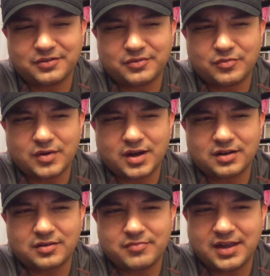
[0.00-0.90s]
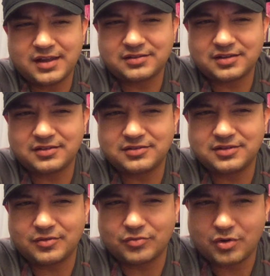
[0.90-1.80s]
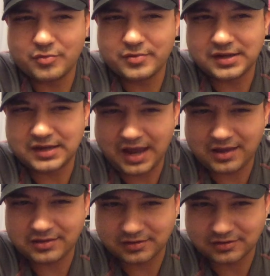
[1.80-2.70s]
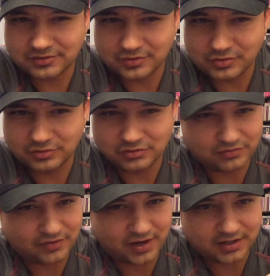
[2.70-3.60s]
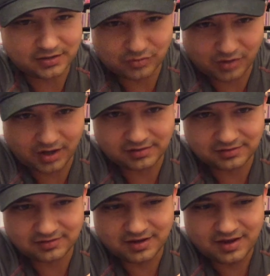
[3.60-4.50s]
where the man says that Roman Catholics crucified Christ.